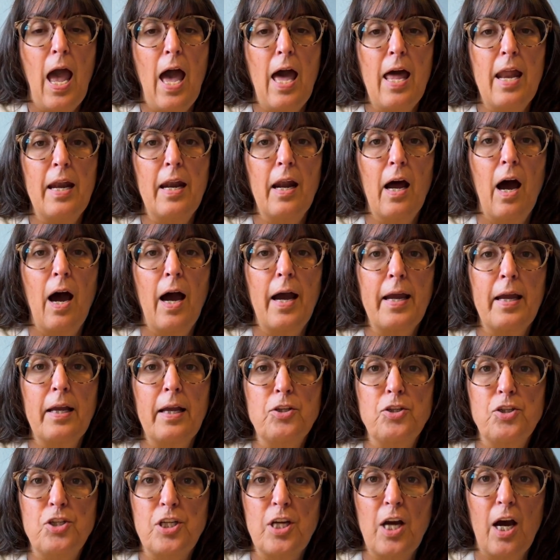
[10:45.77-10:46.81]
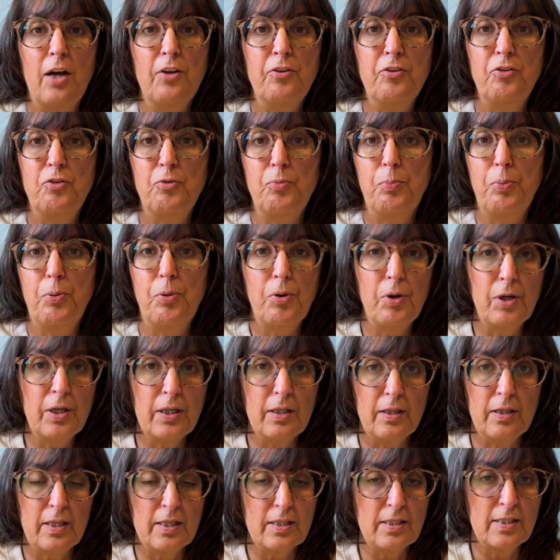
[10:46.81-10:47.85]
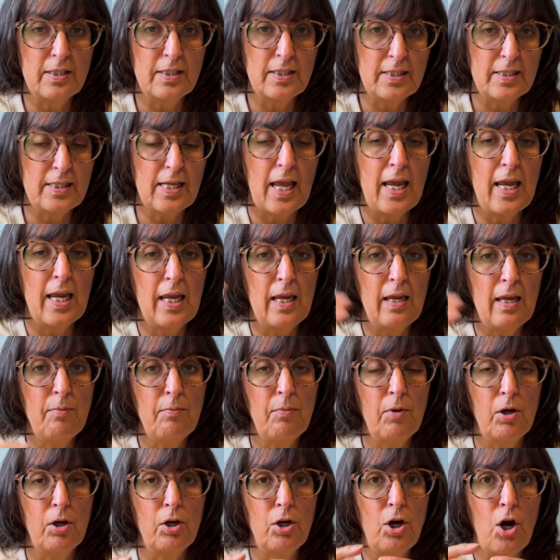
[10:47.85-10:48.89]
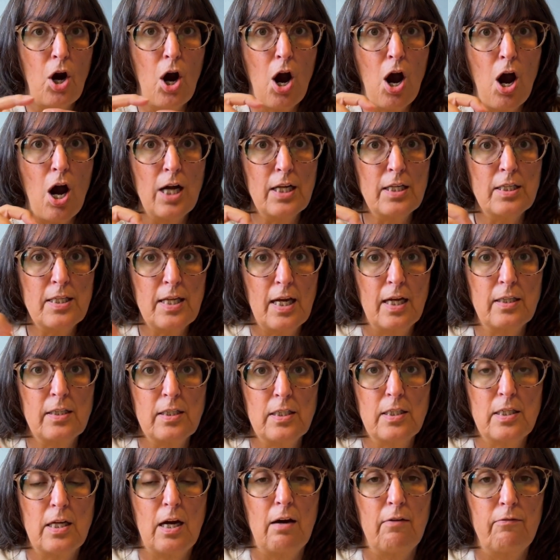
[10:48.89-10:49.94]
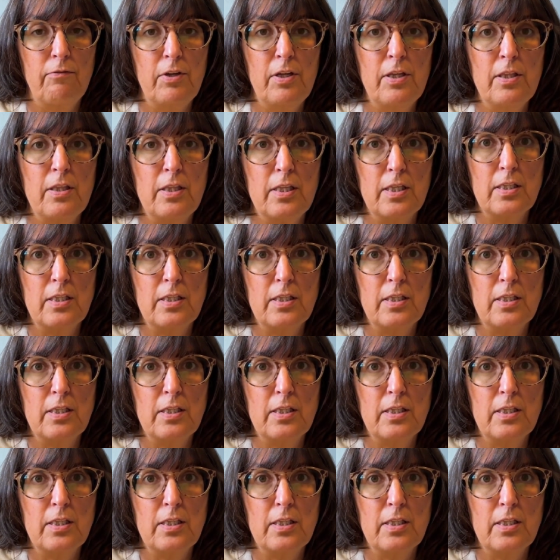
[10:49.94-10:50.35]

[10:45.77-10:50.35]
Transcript: and I just put the same context of it,